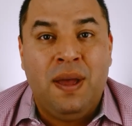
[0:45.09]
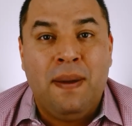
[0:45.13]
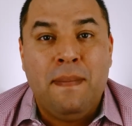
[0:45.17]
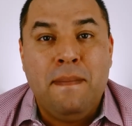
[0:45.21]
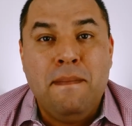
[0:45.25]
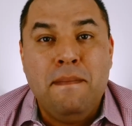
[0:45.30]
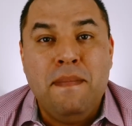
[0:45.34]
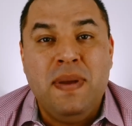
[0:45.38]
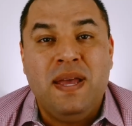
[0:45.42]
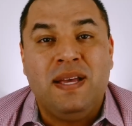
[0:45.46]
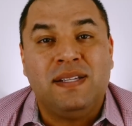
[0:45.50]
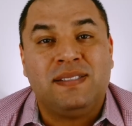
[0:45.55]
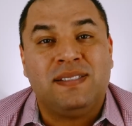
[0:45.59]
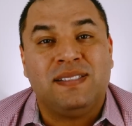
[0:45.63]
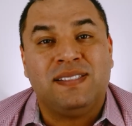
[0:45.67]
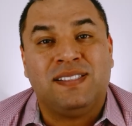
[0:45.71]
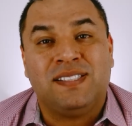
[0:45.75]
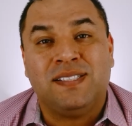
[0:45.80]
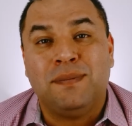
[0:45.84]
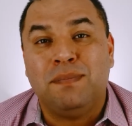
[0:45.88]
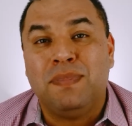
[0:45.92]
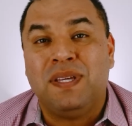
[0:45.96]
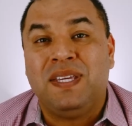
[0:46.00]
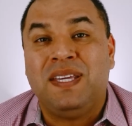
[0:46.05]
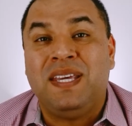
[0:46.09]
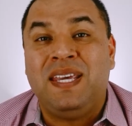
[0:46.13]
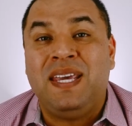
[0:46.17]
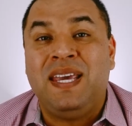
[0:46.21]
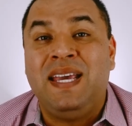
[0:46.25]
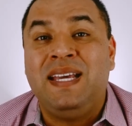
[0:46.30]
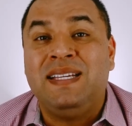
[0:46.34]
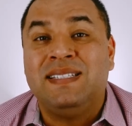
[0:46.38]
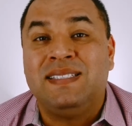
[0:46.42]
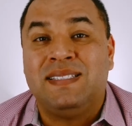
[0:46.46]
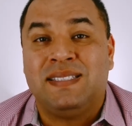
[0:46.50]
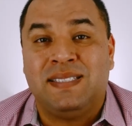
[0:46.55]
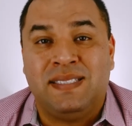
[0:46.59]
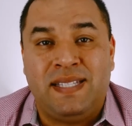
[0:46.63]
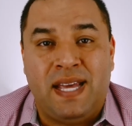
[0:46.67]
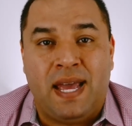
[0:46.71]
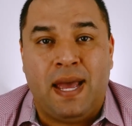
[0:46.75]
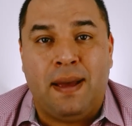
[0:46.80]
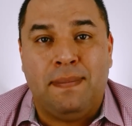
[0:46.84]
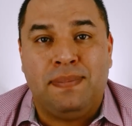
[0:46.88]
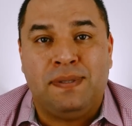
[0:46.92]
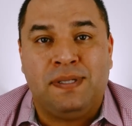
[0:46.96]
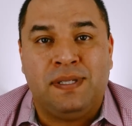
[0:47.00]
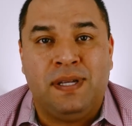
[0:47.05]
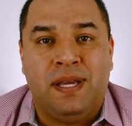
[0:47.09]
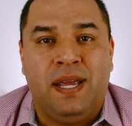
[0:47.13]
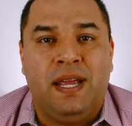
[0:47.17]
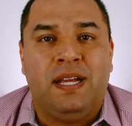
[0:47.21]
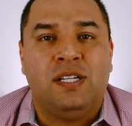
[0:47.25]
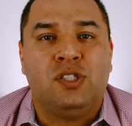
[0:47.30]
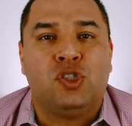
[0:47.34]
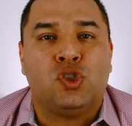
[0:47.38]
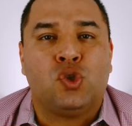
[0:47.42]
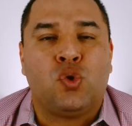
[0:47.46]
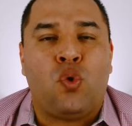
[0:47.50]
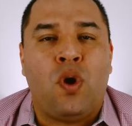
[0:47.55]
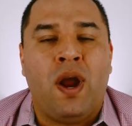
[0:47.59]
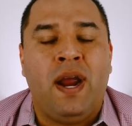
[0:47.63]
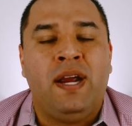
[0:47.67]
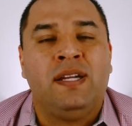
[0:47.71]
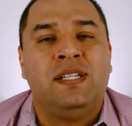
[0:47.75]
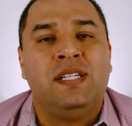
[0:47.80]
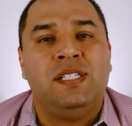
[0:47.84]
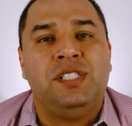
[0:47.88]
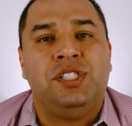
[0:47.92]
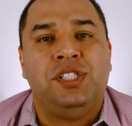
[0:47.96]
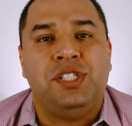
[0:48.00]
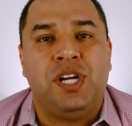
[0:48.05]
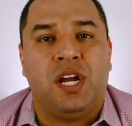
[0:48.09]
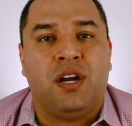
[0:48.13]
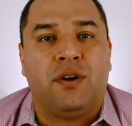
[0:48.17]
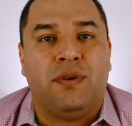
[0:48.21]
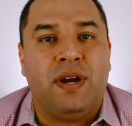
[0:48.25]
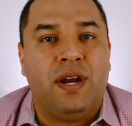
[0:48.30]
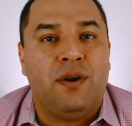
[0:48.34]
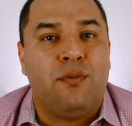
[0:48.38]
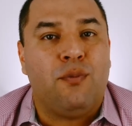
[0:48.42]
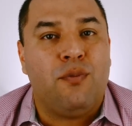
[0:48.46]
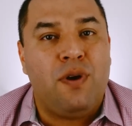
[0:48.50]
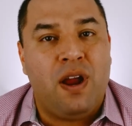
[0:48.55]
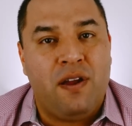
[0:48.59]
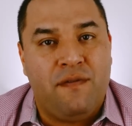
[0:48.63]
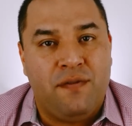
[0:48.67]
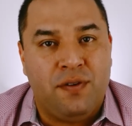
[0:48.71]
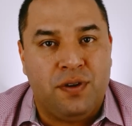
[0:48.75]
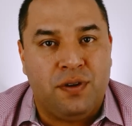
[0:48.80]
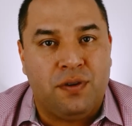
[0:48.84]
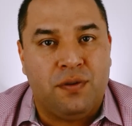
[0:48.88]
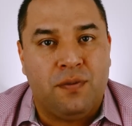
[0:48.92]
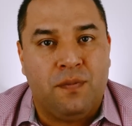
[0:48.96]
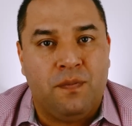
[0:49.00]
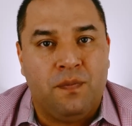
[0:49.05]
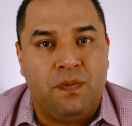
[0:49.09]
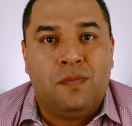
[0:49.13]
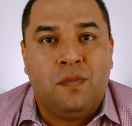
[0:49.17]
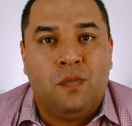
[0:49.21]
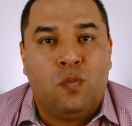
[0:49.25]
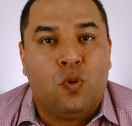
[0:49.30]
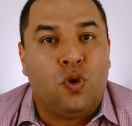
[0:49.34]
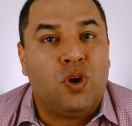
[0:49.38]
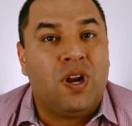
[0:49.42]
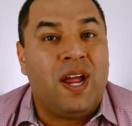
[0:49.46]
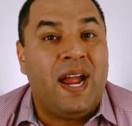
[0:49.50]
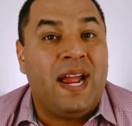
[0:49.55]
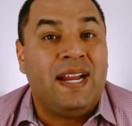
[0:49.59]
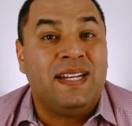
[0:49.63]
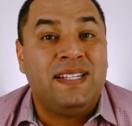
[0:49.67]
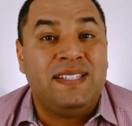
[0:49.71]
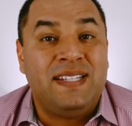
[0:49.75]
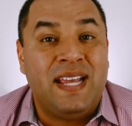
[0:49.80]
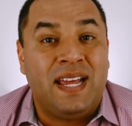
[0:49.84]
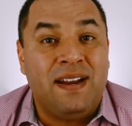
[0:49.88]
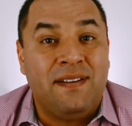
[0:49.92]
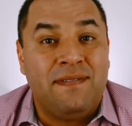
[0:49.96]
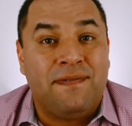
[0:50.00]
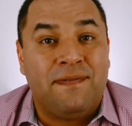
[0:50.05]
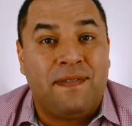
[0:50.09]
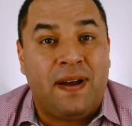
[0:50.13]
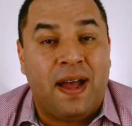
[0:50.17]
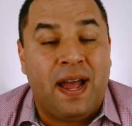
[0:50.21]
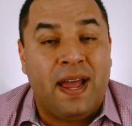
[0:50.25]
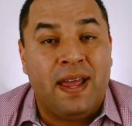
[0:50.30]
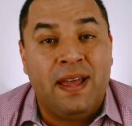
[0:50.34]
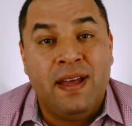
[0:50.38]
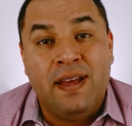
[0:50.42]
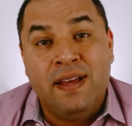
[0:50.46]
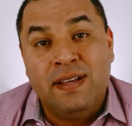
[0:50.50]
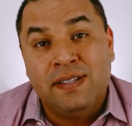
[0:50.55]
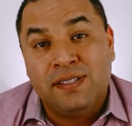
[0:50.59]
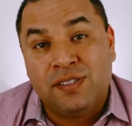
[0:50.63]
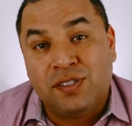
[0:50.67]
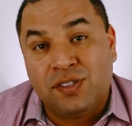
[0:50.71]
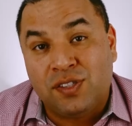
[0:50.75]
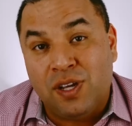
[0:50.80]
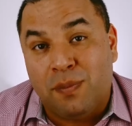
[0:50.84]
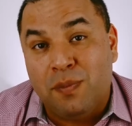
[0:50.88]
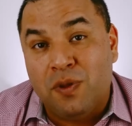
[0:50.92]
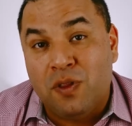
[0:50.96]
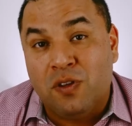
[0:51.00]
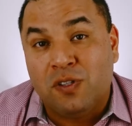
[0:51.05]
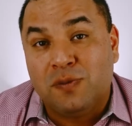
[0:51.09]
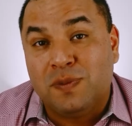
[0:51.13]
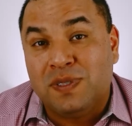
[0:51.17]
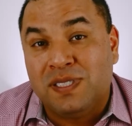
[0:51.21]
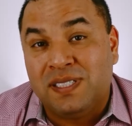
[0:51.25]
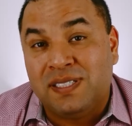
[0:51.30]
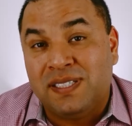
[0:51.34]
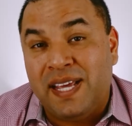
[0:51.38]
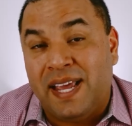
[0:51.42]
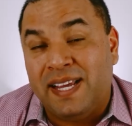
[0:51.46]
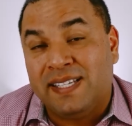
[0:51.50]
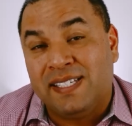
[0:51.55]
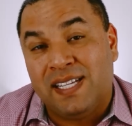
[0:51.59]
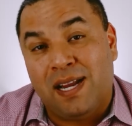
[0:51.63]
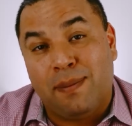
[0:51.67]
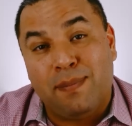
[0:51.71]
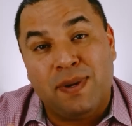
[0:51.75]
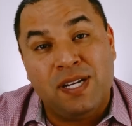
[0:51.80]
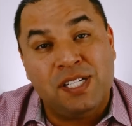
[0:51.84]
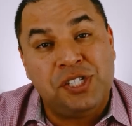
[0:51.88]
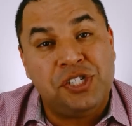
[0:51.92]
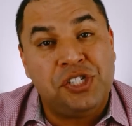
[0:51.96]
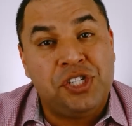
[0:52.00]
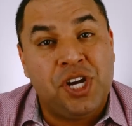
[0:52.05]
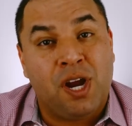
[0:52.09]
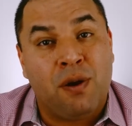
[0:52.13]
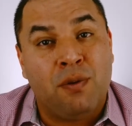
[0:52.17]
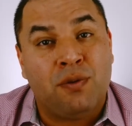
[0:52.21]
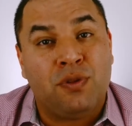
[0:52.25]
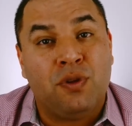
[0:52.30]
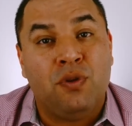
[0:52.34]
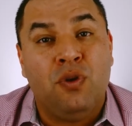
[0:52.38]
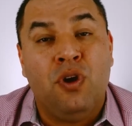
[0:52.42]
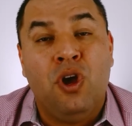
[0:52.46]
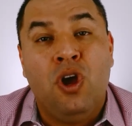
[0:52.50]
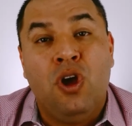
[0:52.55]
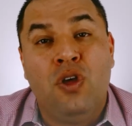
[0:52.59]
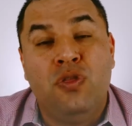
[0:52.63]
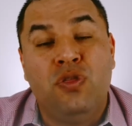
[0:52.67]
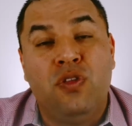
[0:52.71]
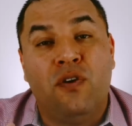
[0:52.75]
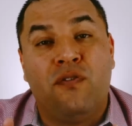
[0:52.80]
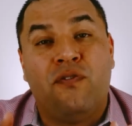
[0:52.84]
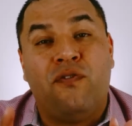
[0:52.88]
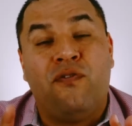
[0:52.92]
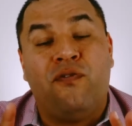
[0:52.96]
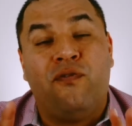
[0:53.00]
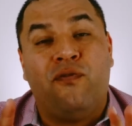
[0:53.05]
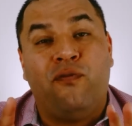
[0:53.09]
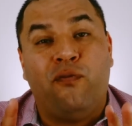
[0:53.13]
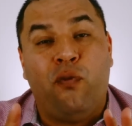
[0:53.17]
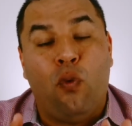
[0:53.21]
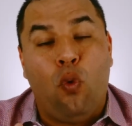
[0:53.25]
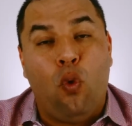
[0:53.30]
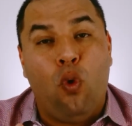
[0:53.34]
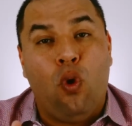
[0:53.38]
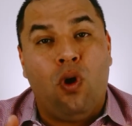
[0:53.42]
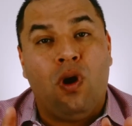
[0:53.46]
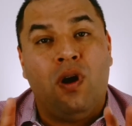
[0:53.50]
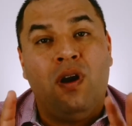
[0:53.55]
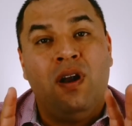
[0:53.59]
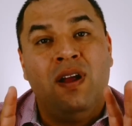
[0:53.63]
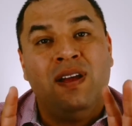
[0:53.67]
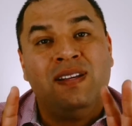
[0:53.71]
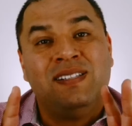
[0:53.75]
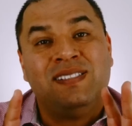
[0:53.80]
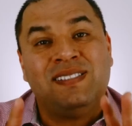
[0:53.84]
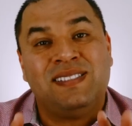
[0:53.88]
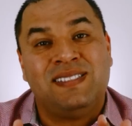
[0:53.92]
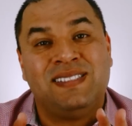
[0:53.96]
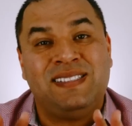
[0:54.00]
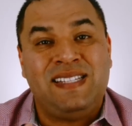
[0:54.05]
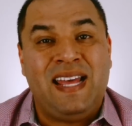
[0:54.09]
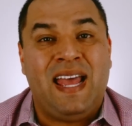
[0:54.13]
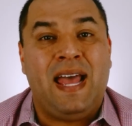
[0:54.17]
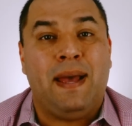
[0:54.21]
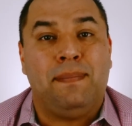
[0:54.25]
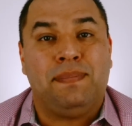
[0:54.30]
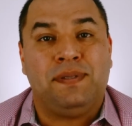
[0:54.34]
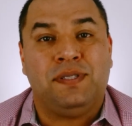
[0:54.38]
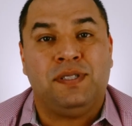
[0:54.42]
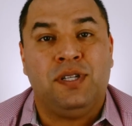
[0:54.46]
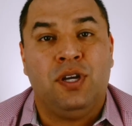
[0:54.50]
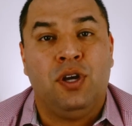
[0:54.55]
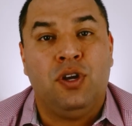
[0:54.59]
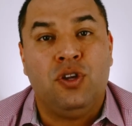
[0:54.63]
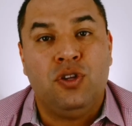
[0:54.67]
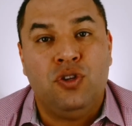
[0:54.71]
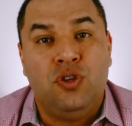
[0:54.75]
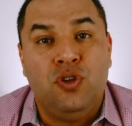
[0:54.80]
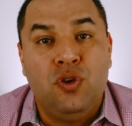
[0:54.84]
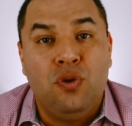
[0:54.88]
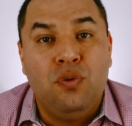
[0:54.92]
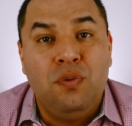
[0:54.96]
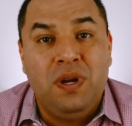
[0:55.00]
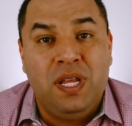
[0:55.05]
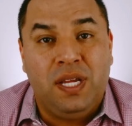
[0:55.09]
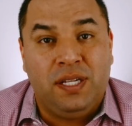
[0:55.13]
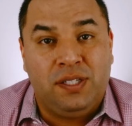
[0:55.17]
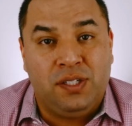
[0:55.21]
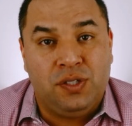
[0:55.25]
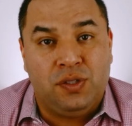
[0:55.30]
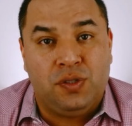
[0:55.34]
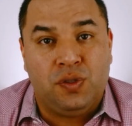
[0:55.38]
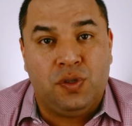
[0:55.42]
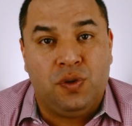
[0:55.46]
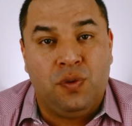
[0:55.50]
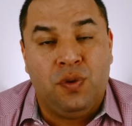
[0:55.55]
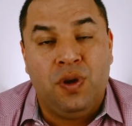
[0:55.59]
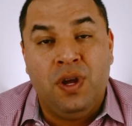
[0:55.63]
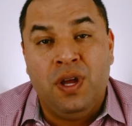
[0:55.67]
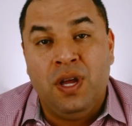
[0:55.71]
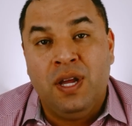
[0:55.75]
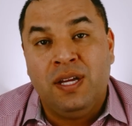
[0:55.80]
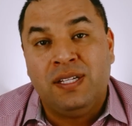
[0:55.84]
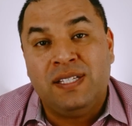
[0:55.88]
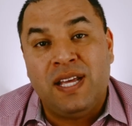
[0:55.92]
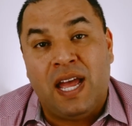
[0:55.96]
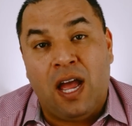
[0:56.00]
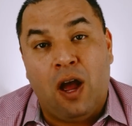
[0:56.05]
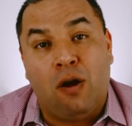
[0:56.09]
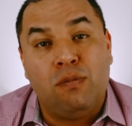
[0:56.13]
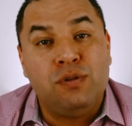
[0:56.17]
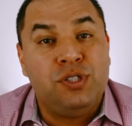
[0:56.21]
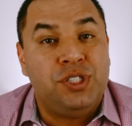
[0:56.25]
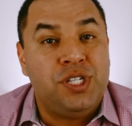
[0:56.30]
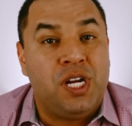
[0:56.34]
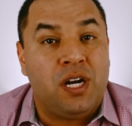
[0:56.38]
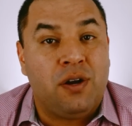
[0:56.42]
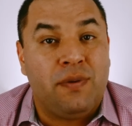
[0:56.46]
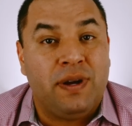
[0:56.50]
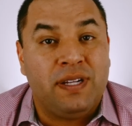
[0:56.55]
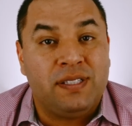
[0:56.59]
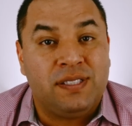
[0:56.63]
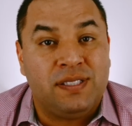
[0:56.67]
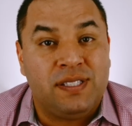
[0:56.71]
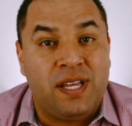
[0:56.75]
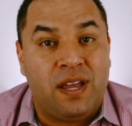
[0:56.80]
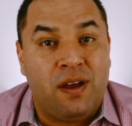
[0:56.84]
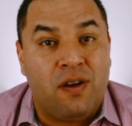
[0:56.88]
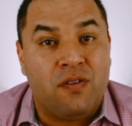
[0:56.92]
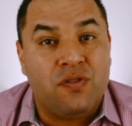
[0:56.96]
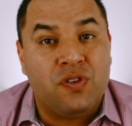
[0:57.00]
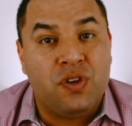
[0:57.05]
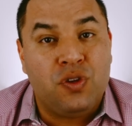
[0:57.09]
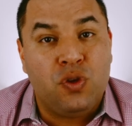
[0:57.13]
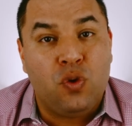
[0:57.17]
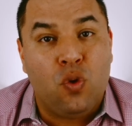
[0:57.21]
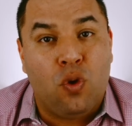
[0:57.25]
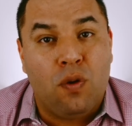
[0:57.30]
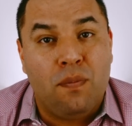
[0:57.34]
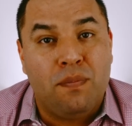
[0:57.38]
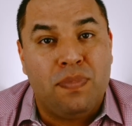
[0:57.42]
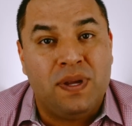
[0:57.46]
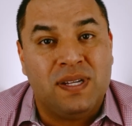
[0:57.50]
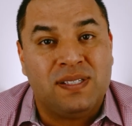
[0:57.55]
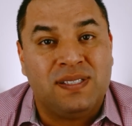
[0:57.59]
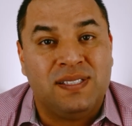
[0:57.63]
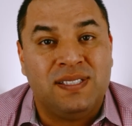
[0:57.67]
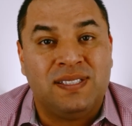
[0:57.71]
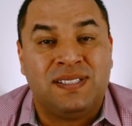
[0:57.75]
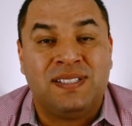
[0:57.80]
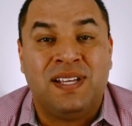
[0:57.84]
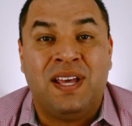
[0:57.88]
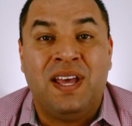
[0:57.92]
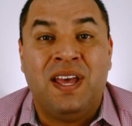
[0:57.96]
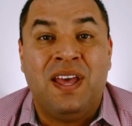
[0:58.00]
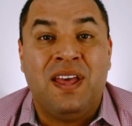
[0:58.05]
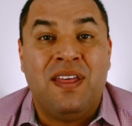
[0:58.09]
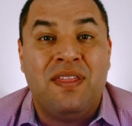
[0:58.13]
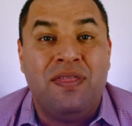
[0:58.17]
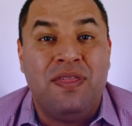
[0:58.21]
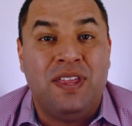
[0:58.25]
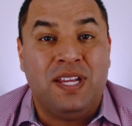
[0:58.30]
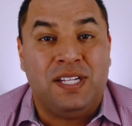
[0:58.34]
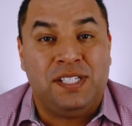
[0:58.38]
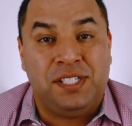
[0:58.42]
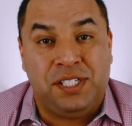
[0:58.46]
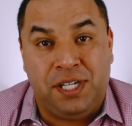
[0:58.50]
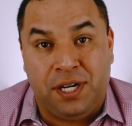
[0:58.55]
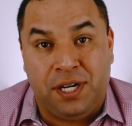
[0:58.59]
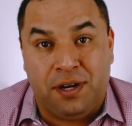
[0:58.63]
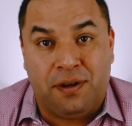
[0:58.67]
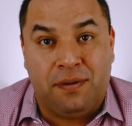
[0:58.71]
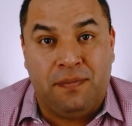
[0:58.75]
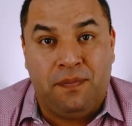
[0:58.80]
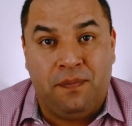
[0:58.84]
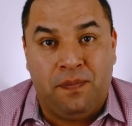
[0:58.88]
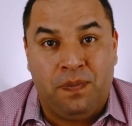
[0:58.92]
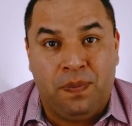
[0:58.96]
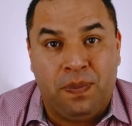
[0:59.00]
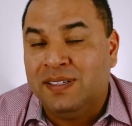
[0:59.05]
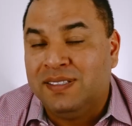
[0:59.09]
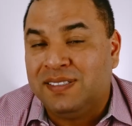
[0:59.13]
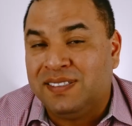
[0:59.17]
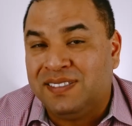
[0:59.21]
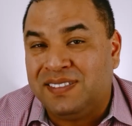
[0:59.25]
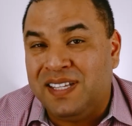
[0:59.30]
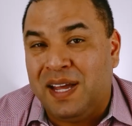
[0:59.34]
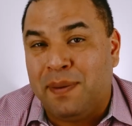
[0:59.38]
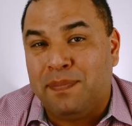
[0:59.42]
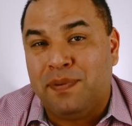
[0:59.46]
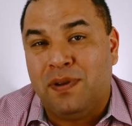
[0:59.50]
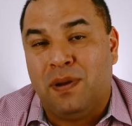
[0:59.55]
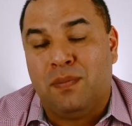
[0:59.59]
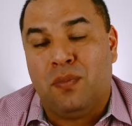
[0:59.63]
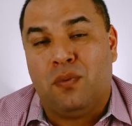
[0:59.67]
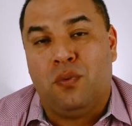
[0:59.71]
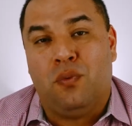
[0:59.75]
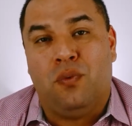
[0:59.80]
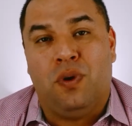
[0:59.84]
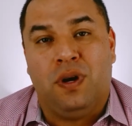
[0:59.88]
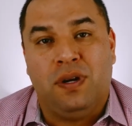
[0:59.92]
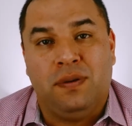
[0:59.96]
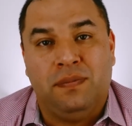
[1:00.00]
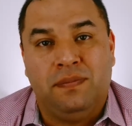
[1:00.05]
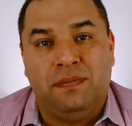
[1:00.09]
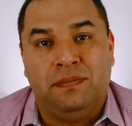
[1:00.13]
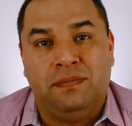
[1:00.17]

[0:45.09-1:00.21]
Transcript: miss some key steps in trying to generate revenue. We're going to identify some of those mistakes, and I'm going to share with you the 4 steps you need to do to help generate sales in your business this year. Step number 1,